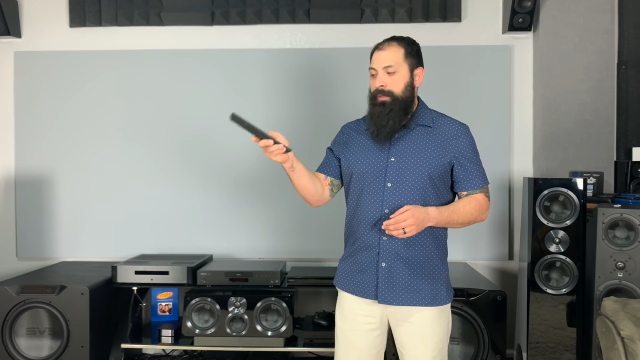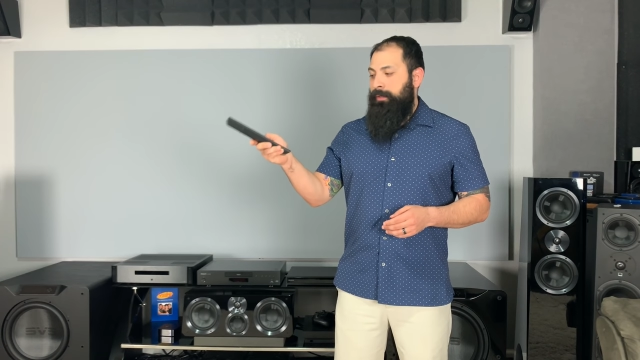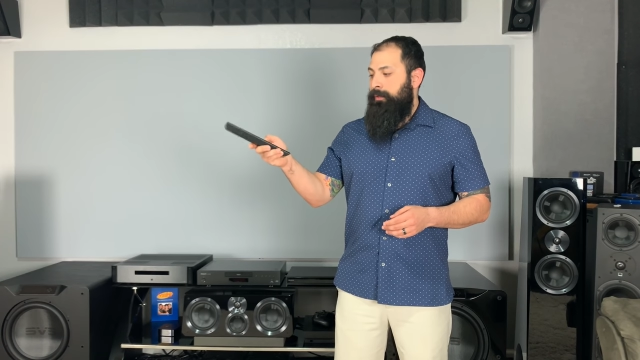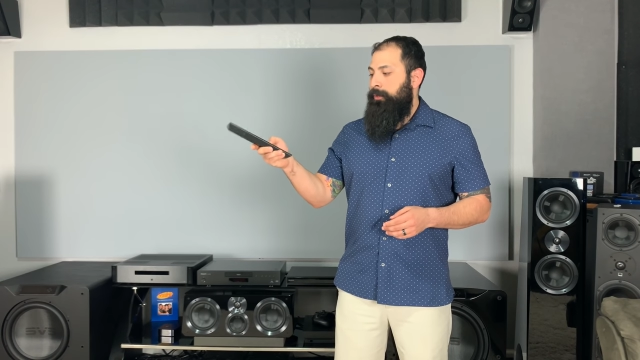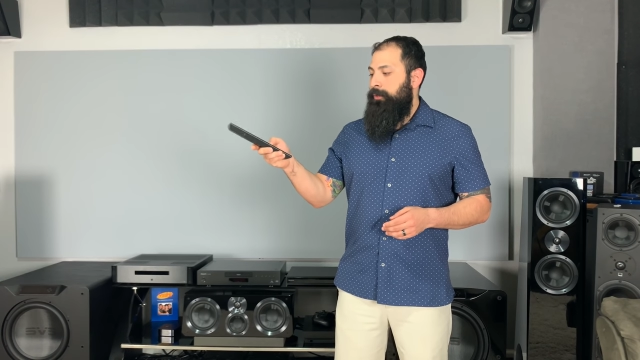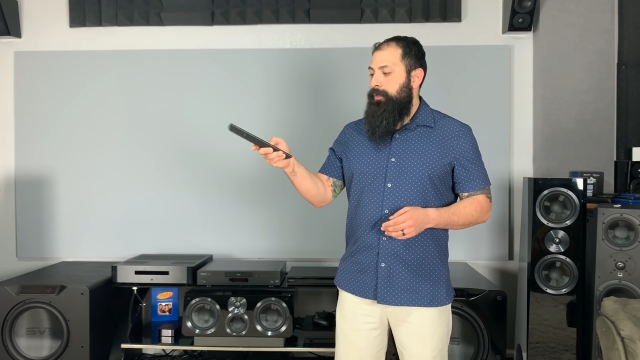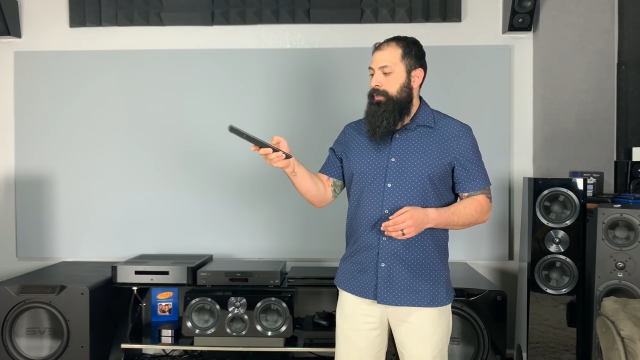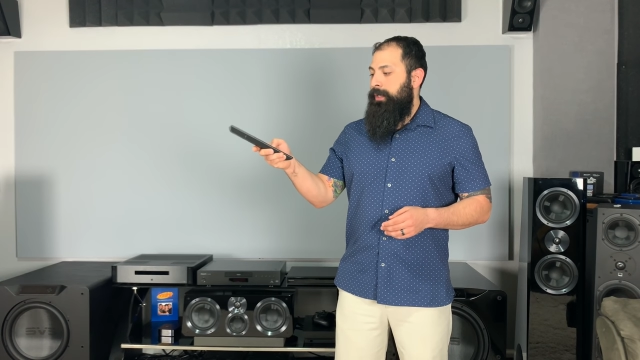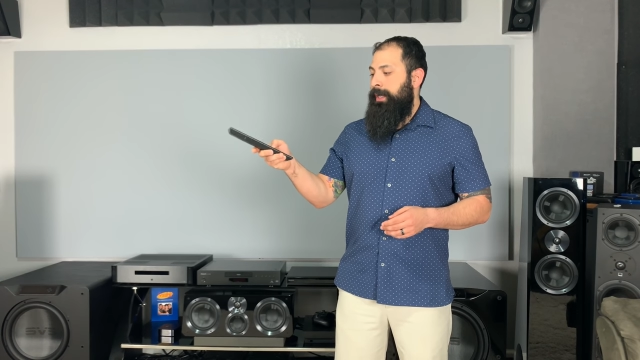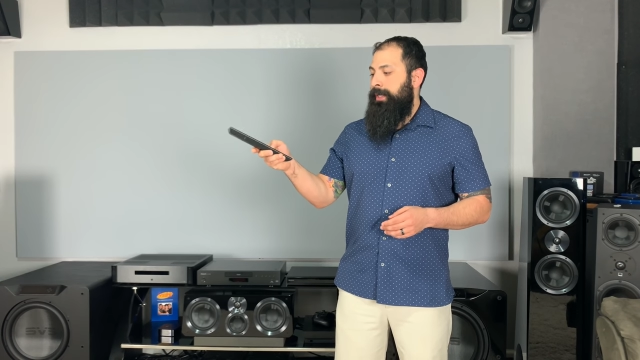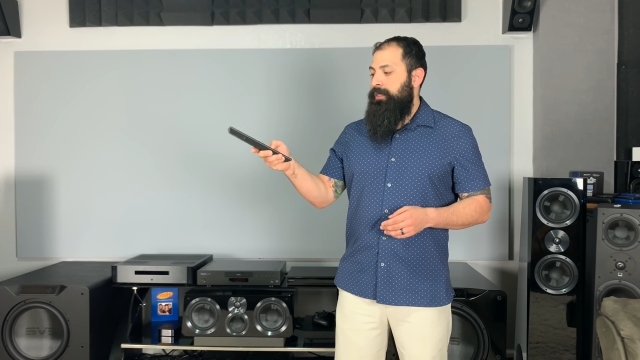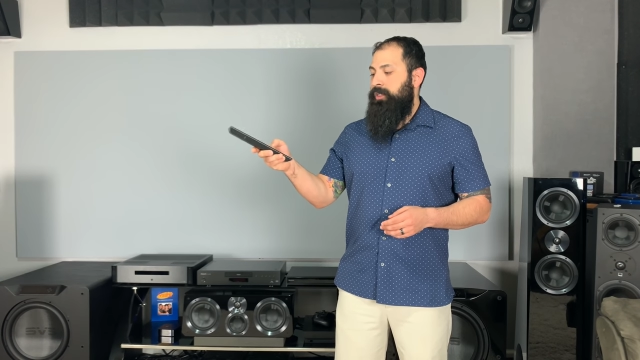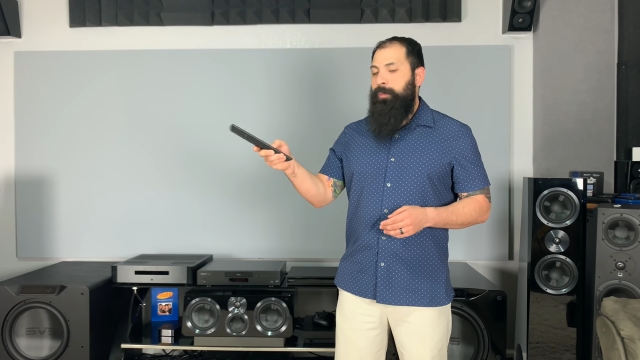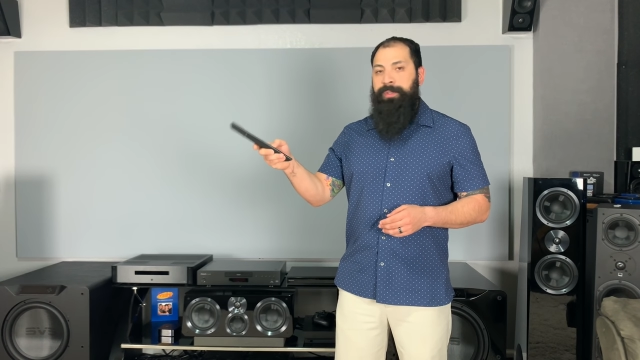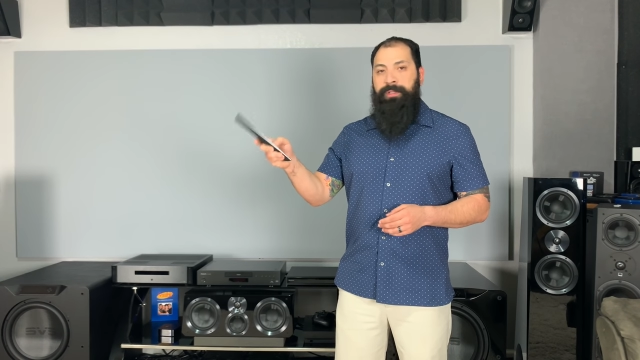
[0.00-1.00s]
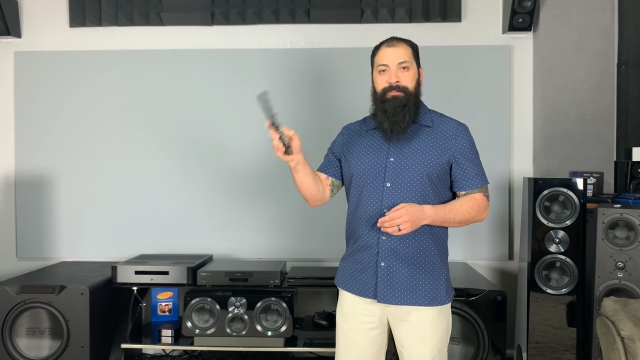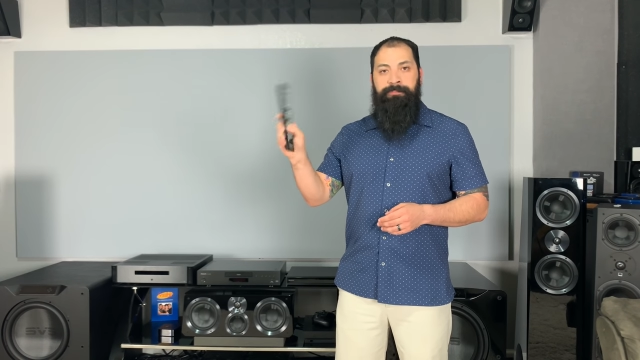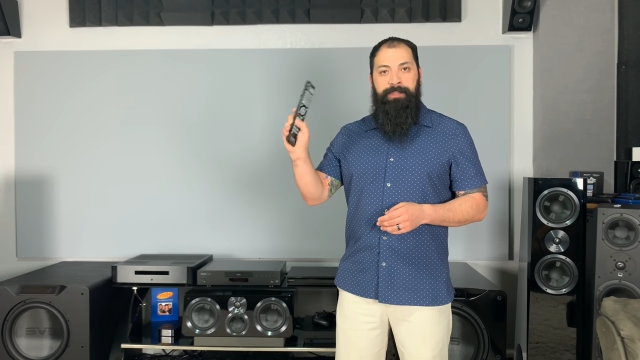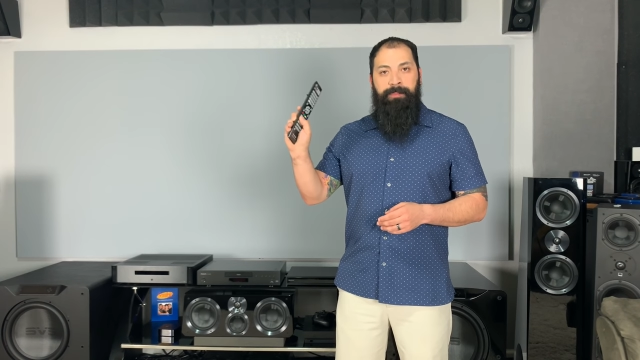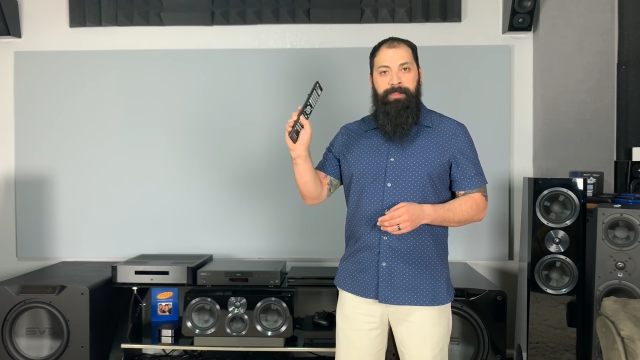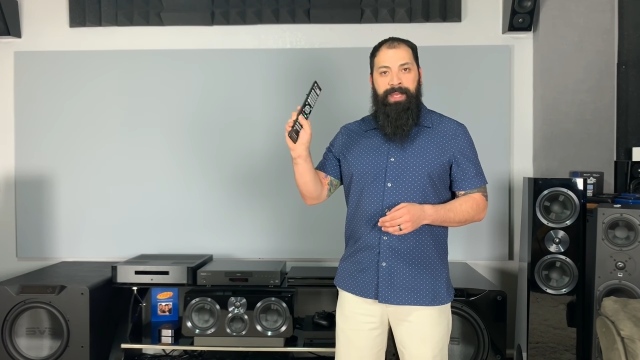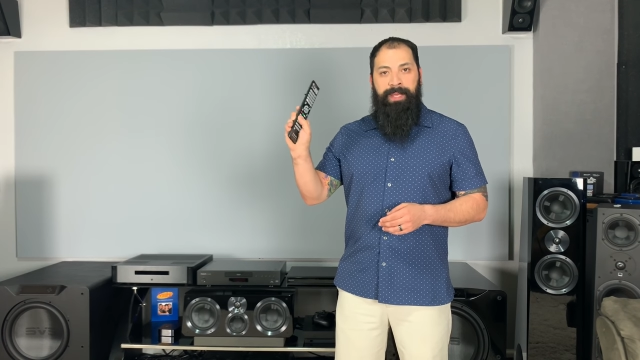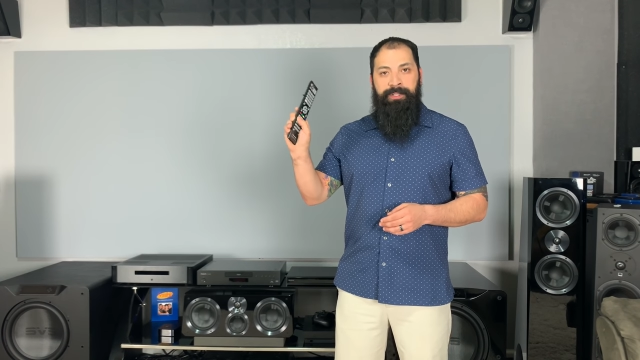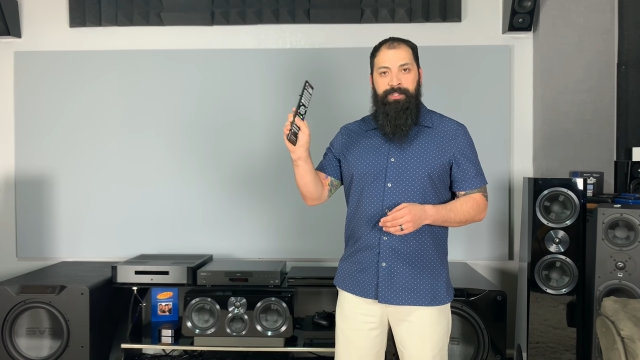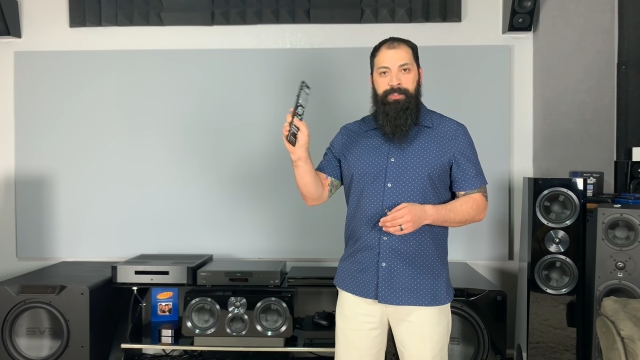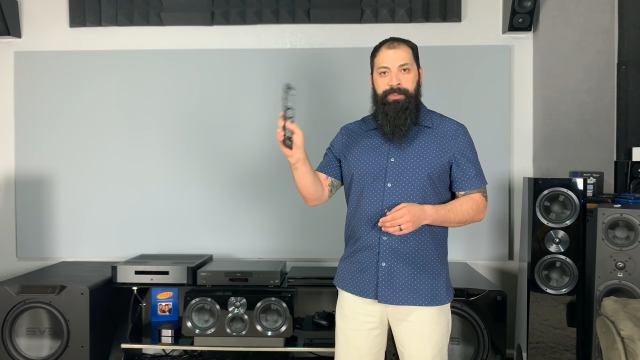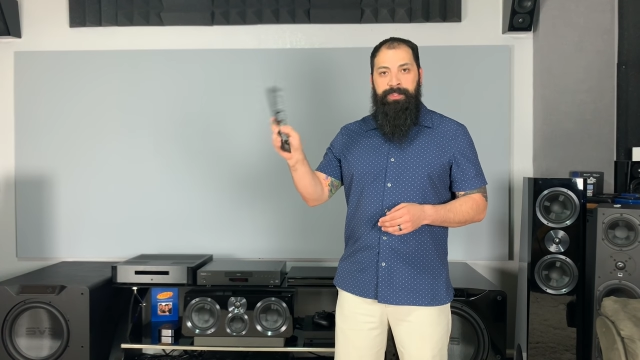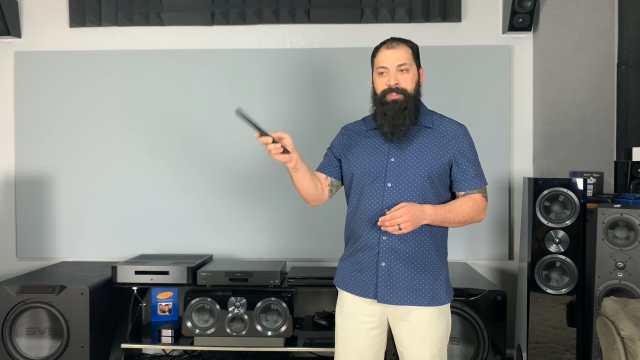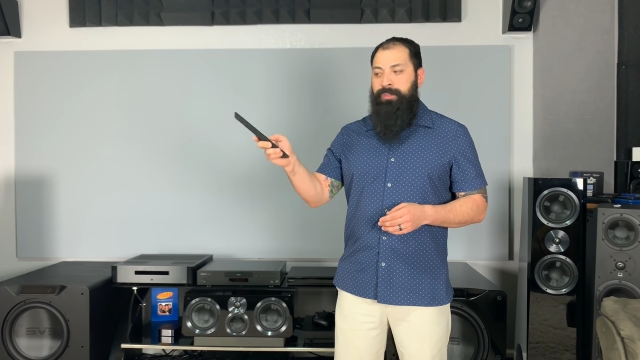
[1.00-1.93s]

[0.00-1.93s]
there's a nice little bit of feedback to it.